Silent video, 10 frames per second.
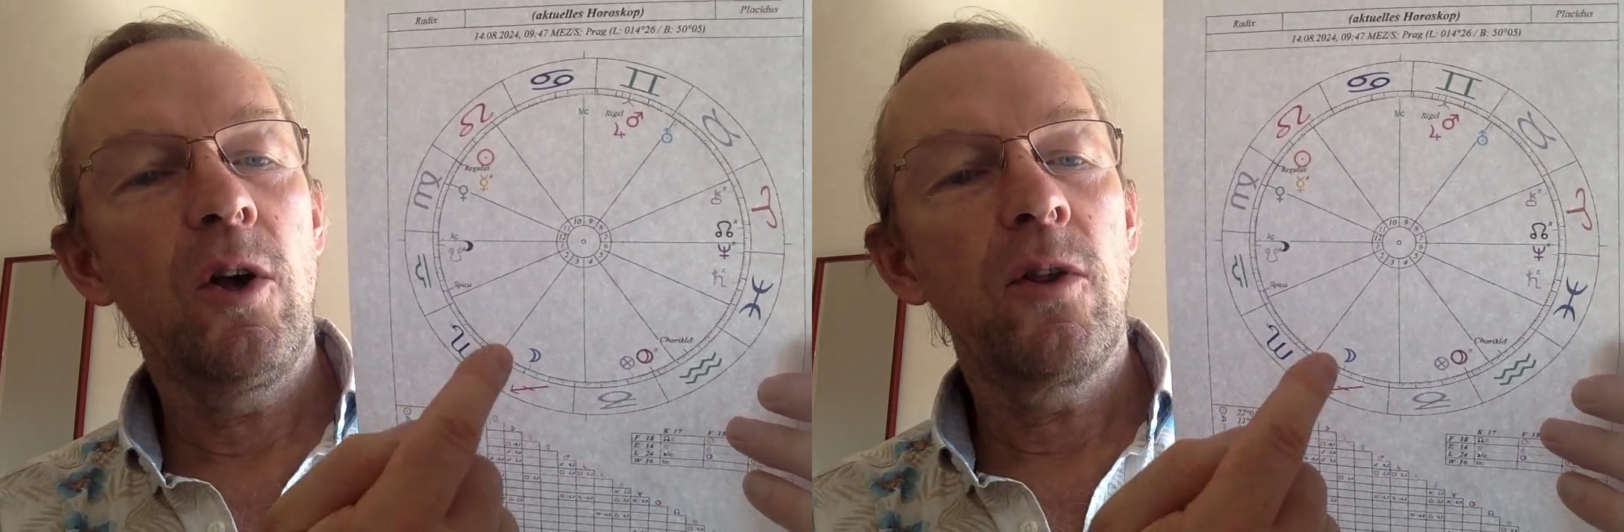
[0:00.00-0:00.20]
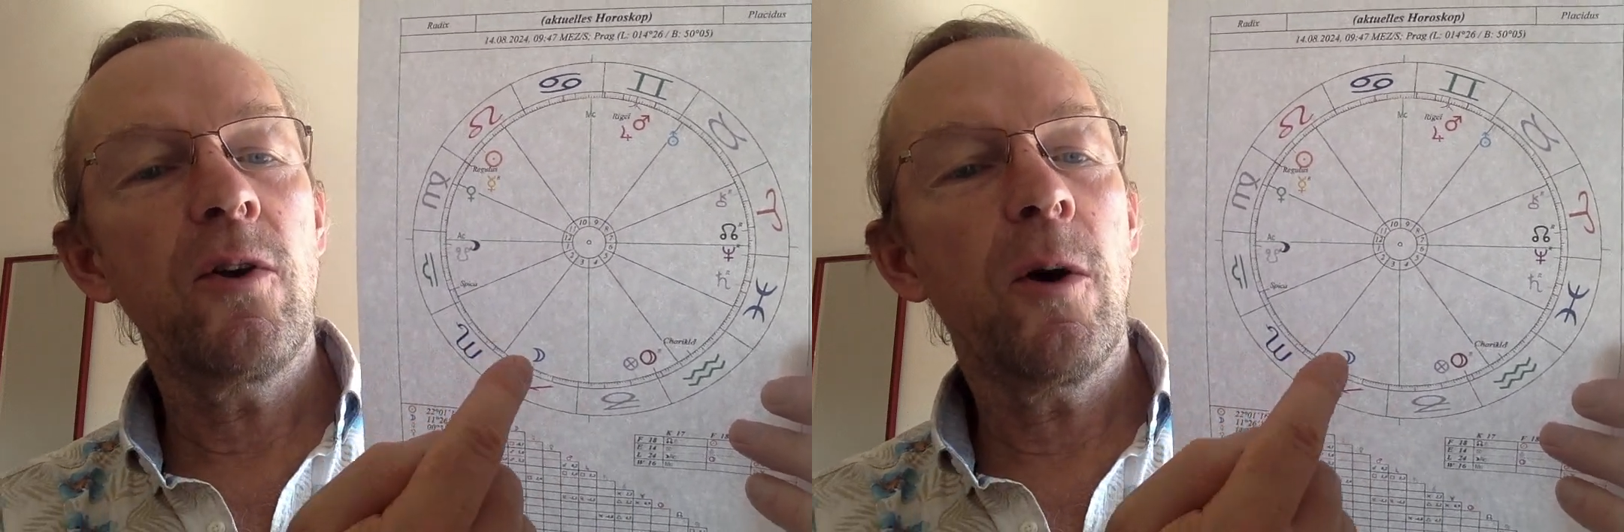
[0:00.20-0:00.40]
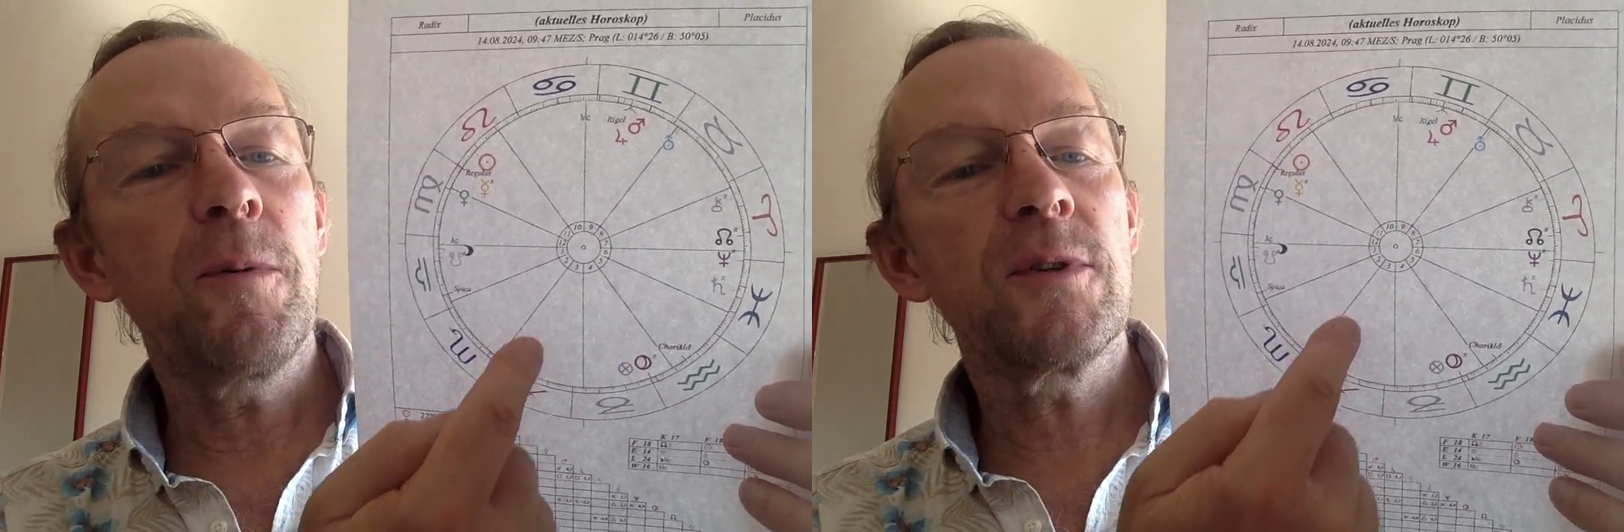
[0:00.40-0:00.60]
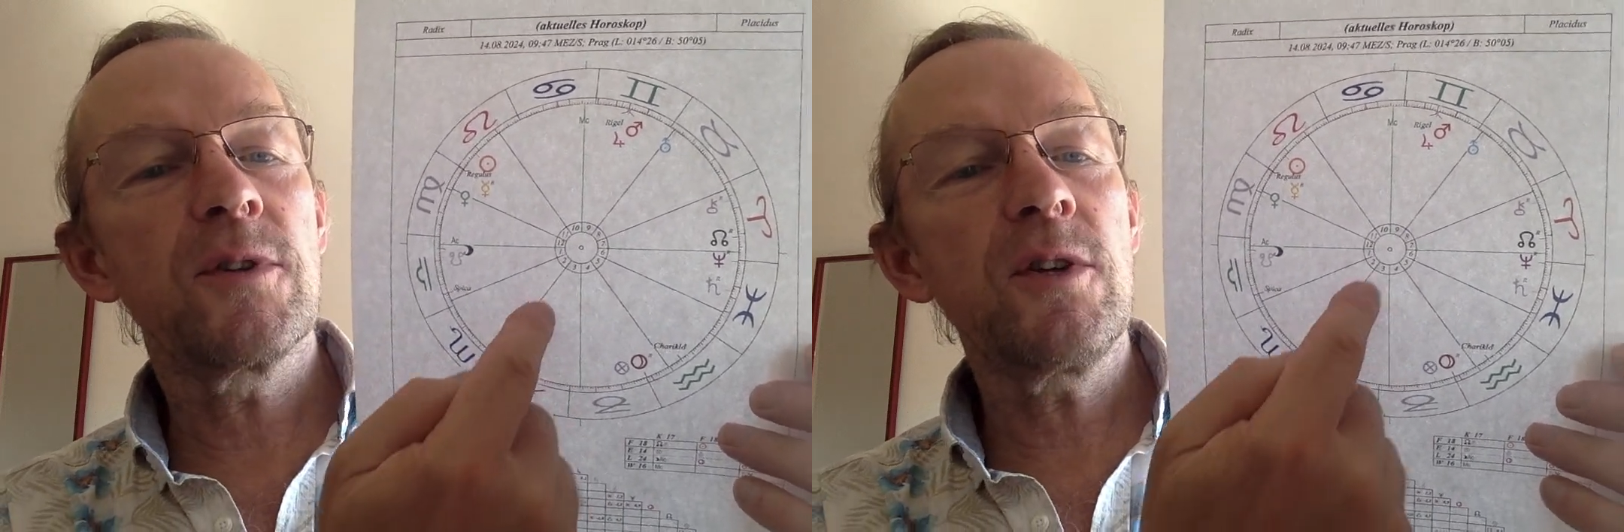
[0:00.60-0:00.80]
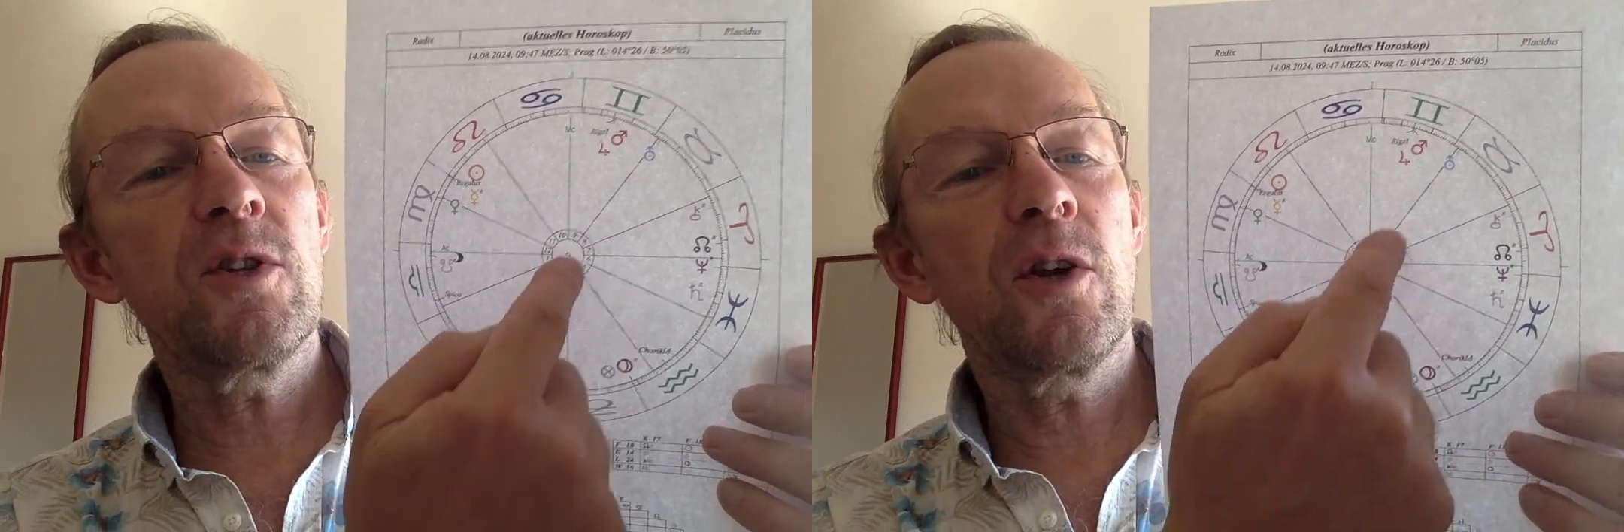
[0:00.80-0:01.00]
The
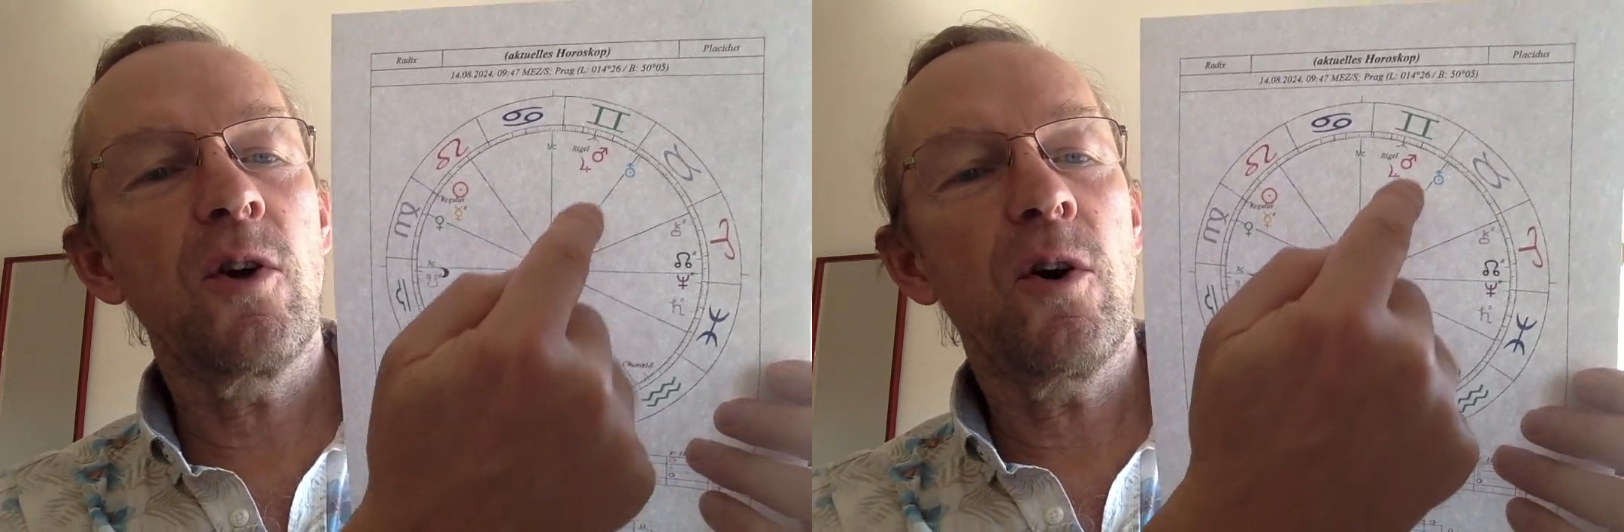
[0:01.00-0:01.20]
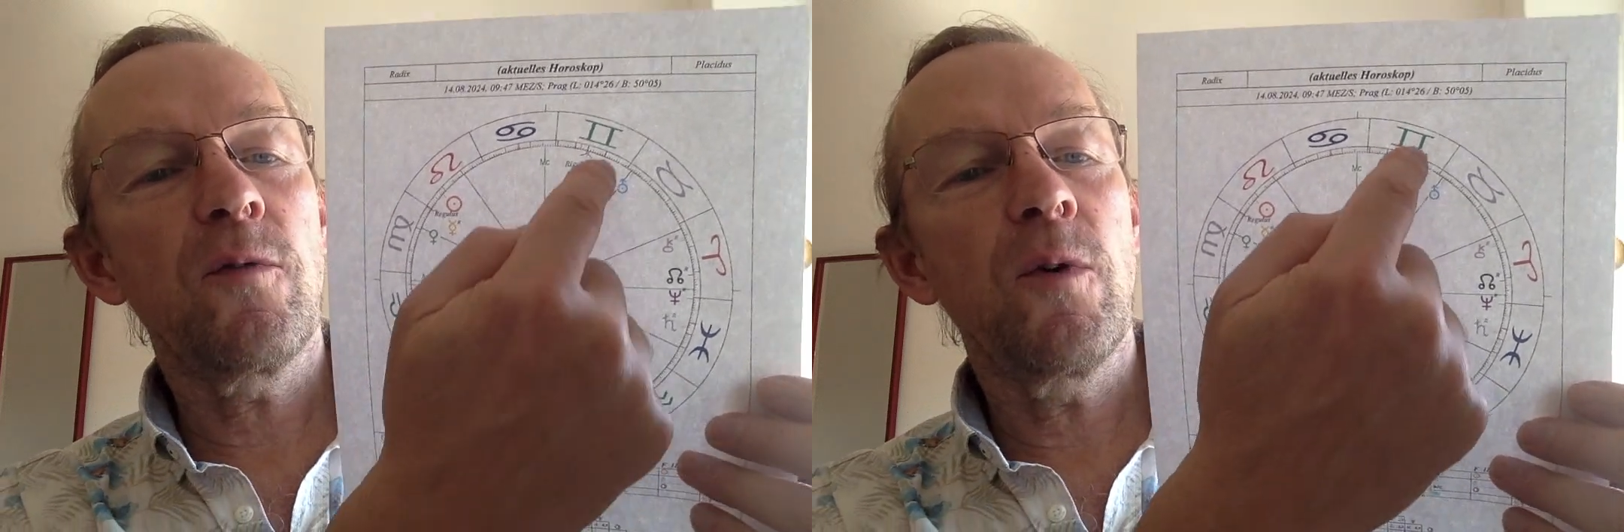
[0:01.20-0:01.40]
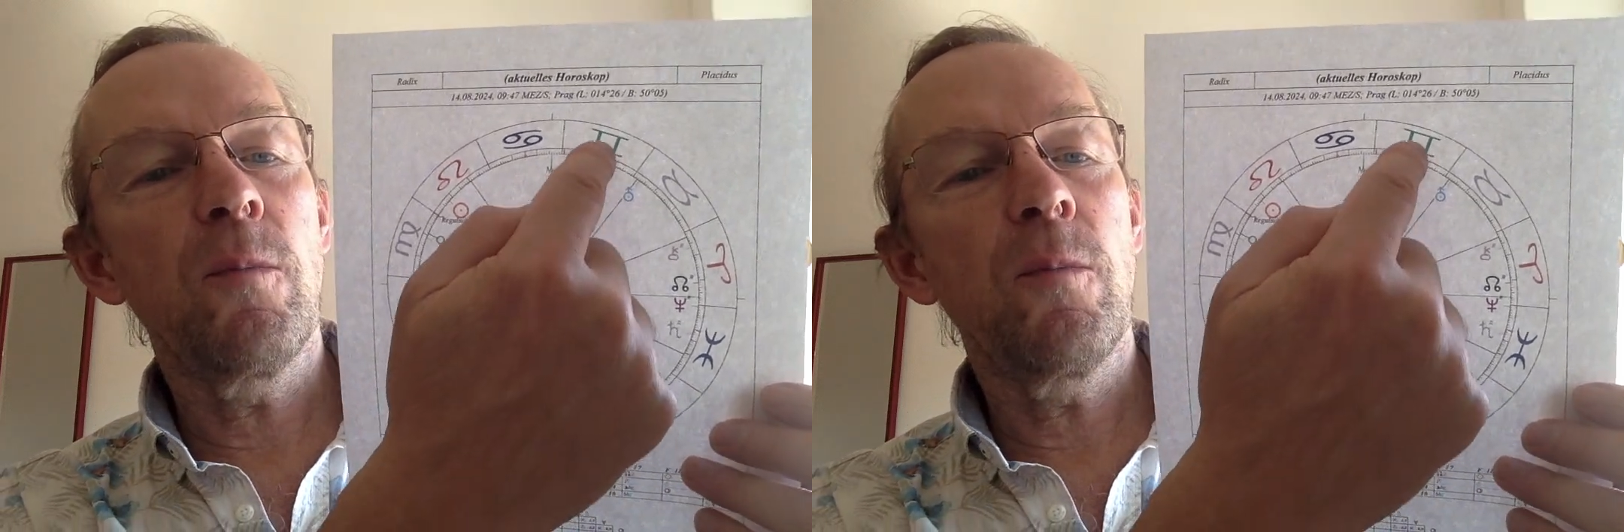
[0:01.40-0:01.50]
opposition of the